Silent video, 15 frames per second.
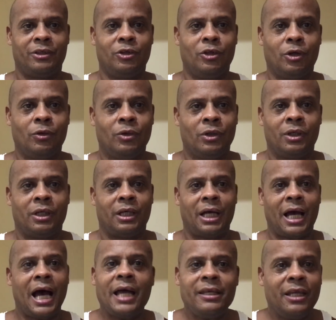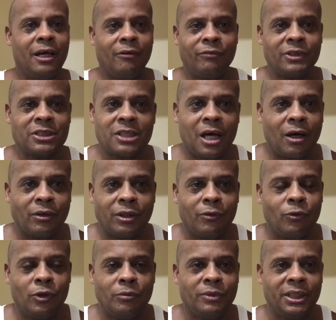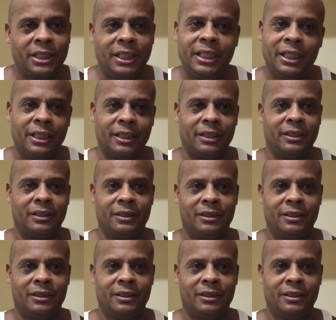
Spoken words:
You know, I never saw the woman again.